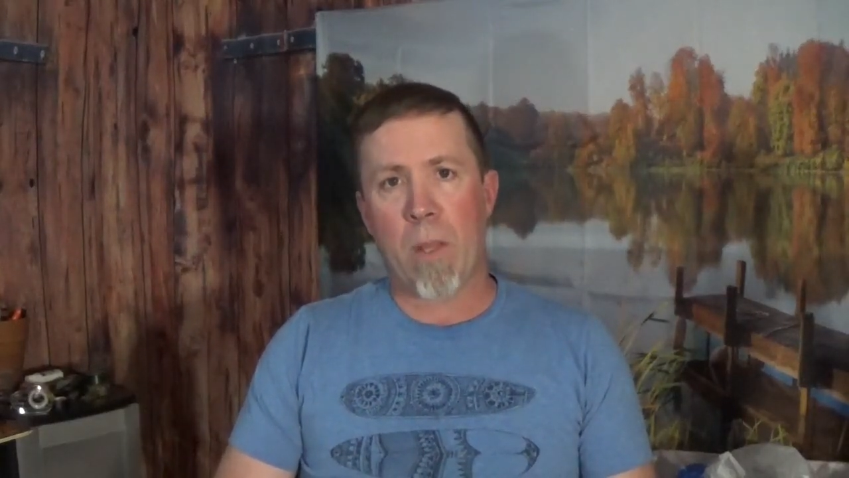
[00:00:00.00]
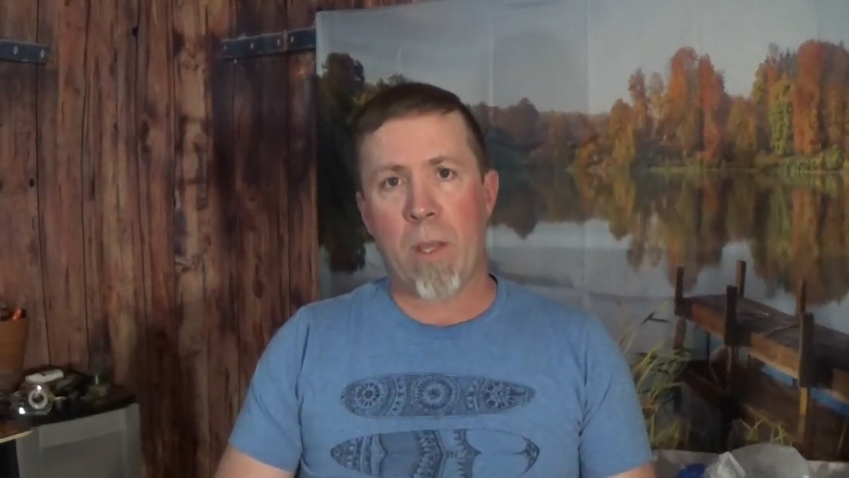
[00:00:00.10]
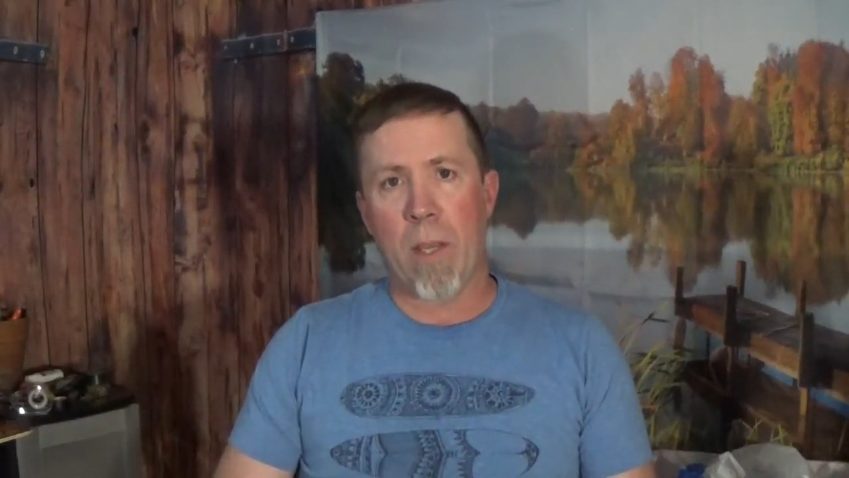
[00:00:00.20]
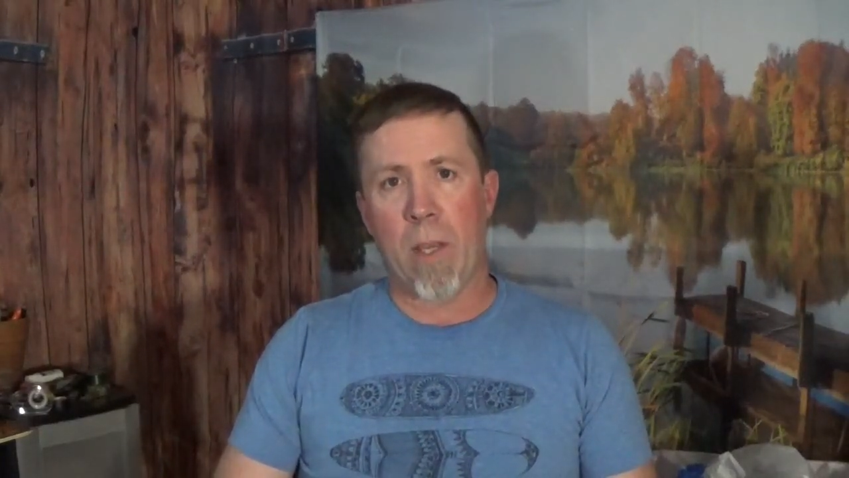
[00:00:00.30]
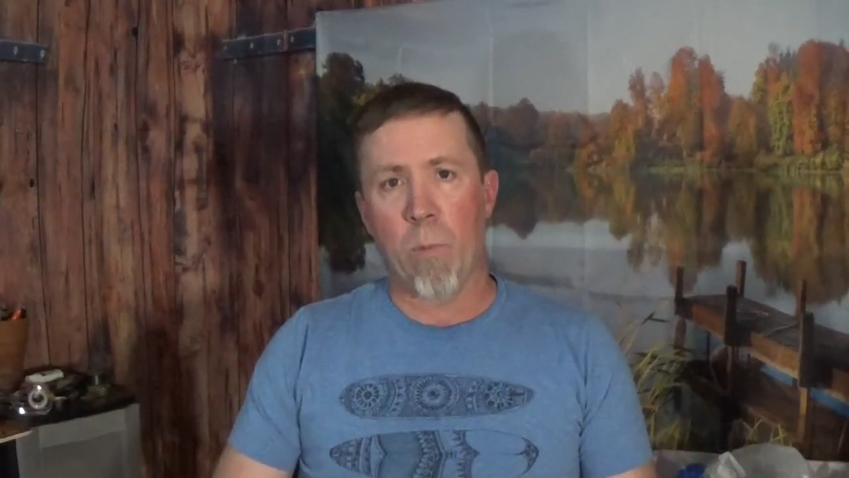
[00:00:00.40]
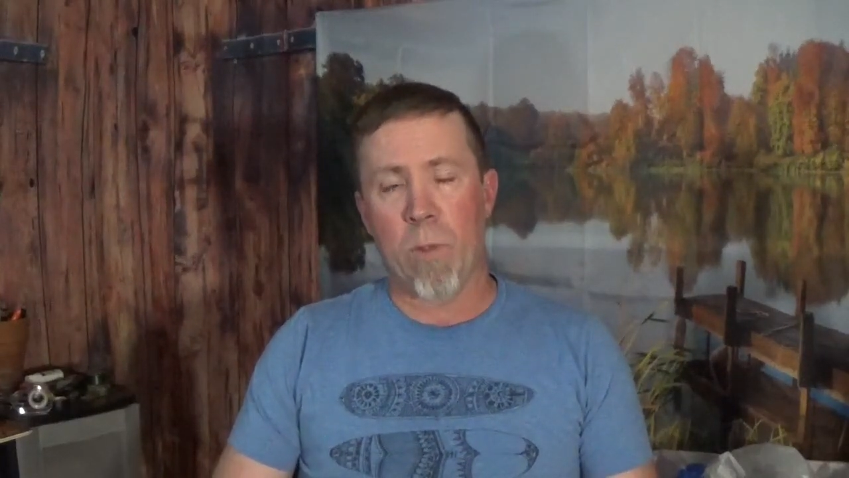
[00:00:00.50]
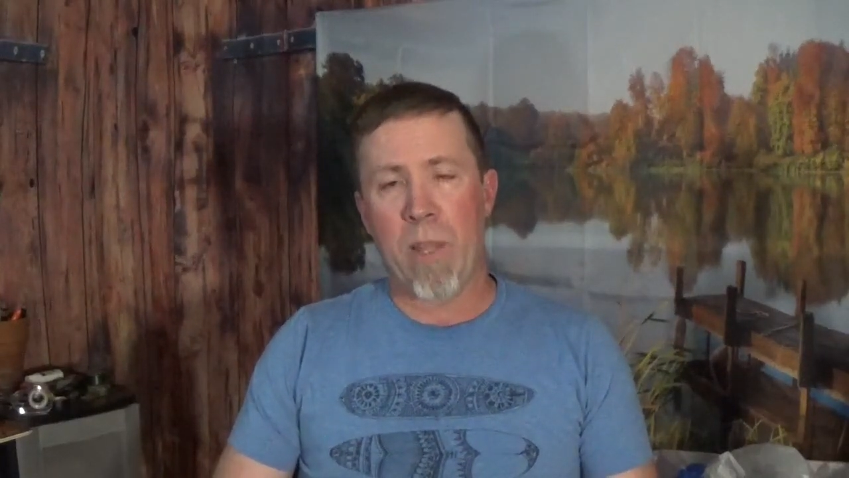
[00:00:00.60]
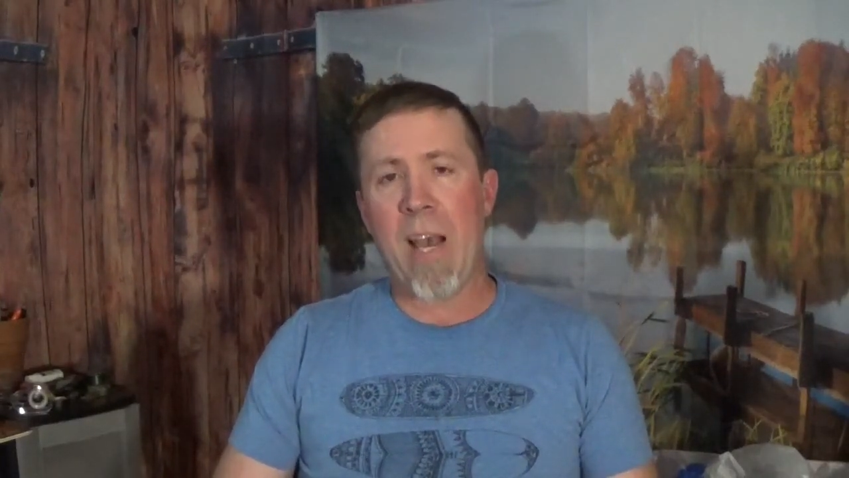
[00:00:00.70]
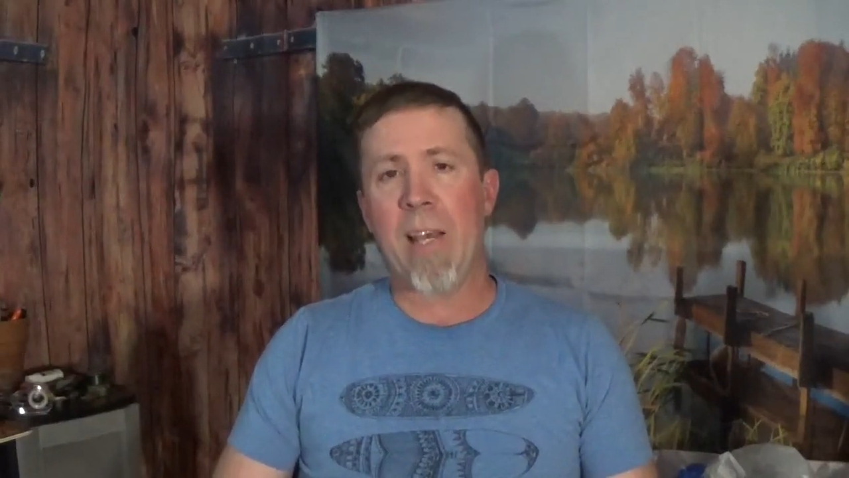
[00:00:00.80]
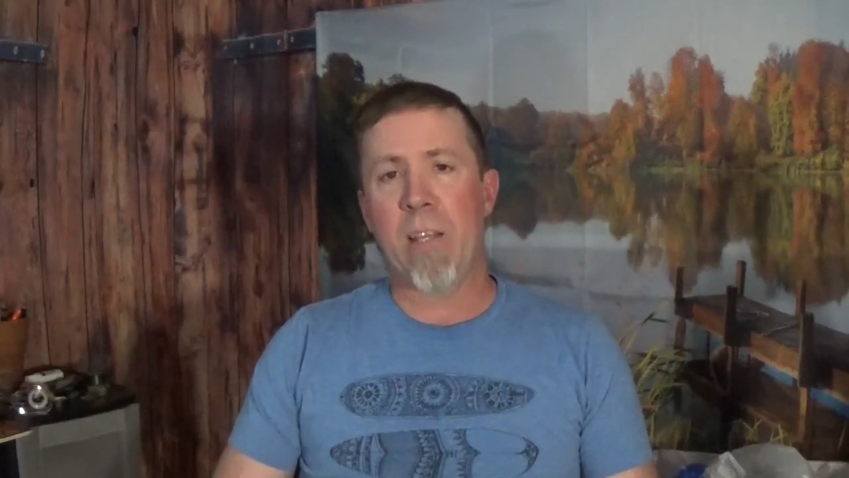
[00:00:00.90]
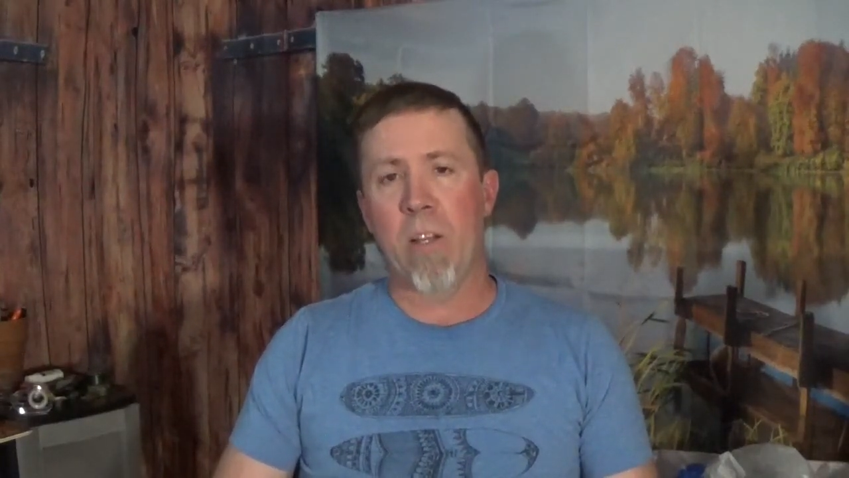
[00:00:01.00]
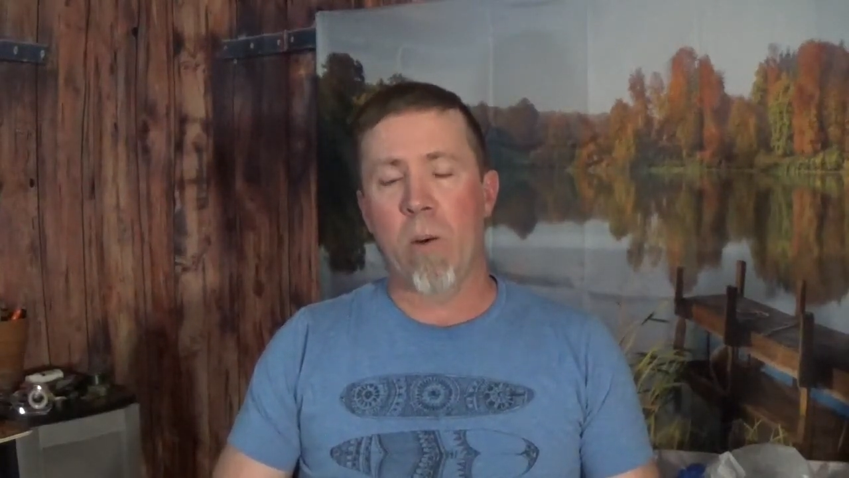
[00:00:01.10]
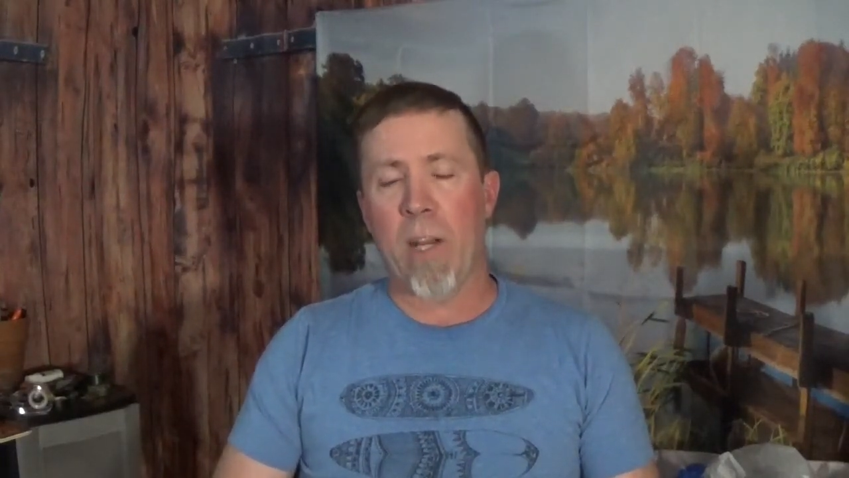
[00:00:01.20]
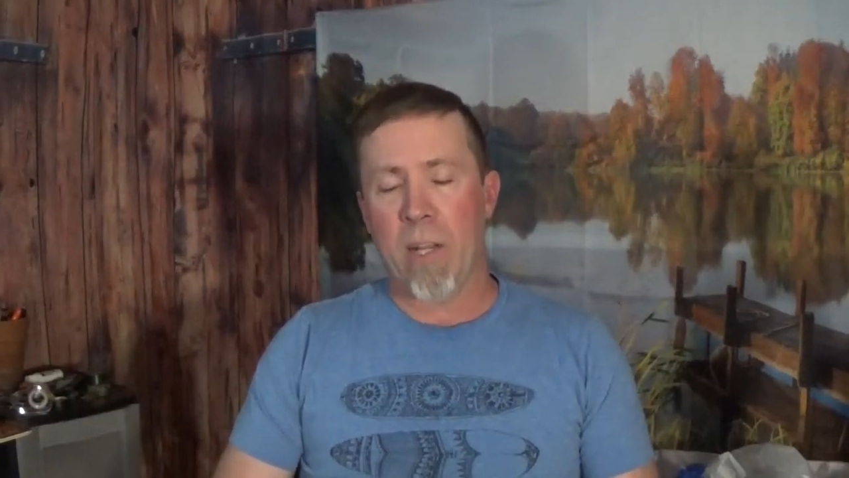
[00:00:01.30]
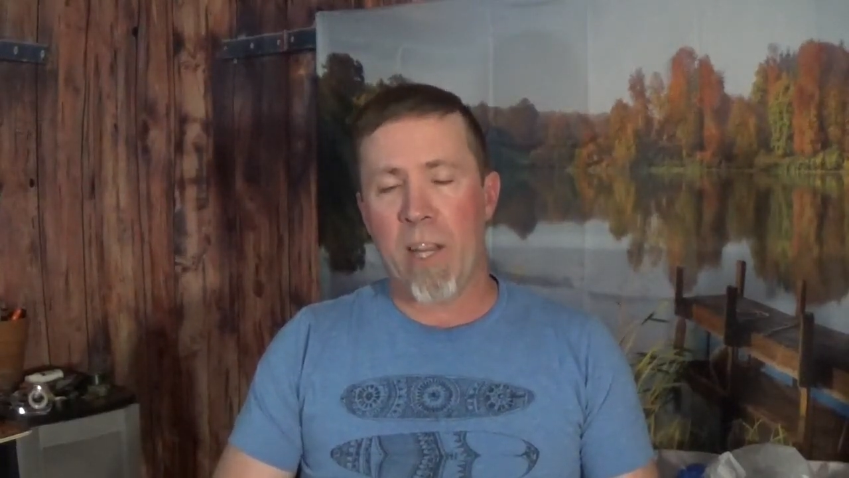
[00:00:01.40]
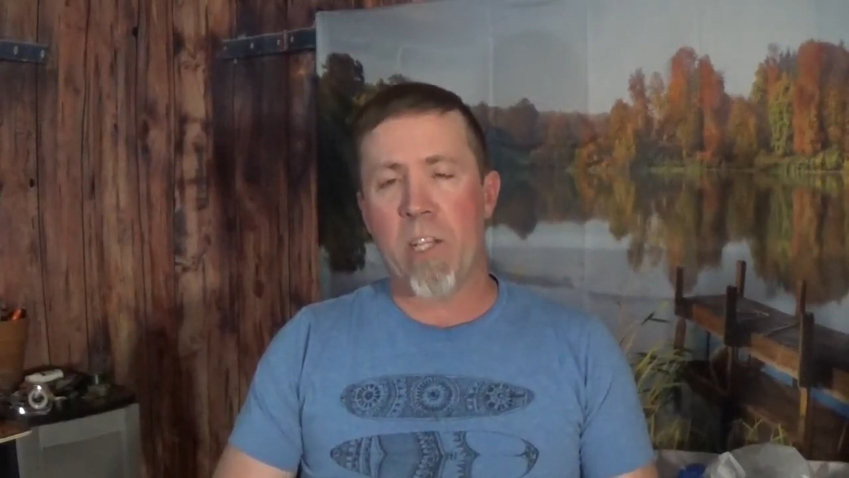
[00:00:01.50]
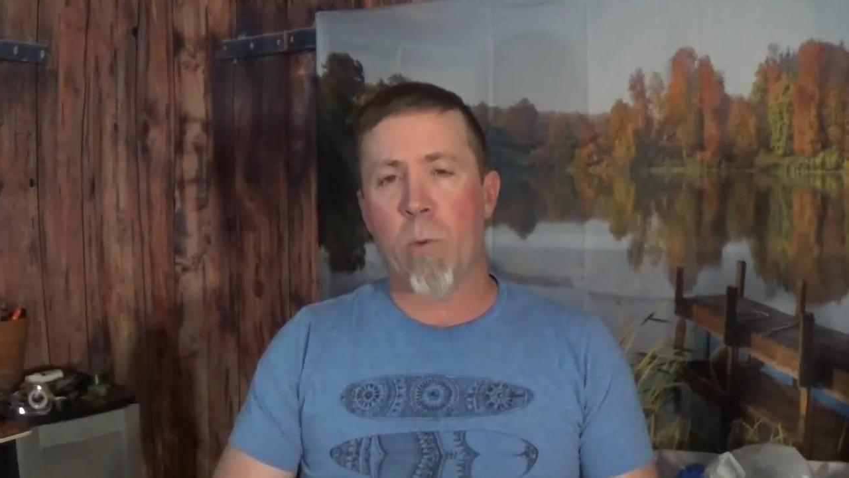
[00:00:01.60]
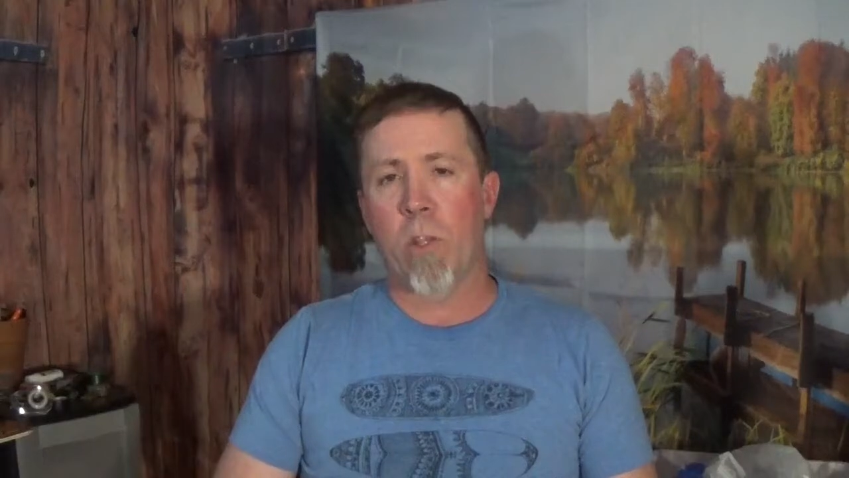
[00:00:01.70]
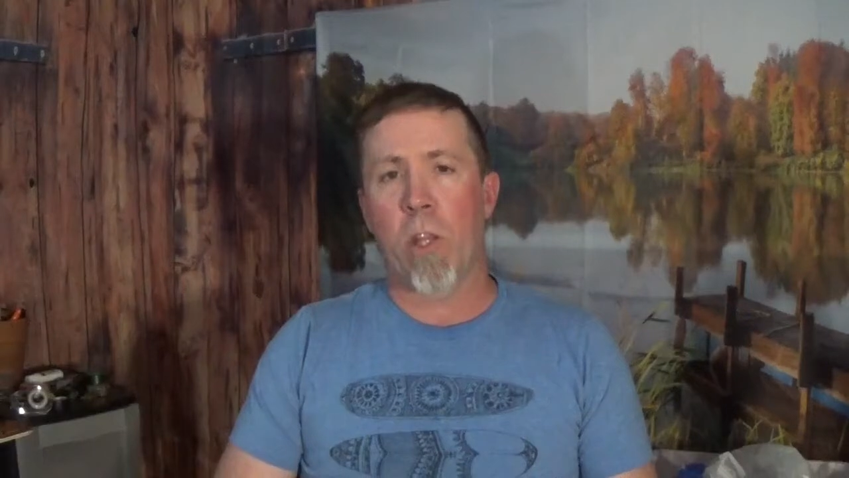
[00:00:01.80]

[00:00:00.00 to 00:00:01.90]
with that, I class it with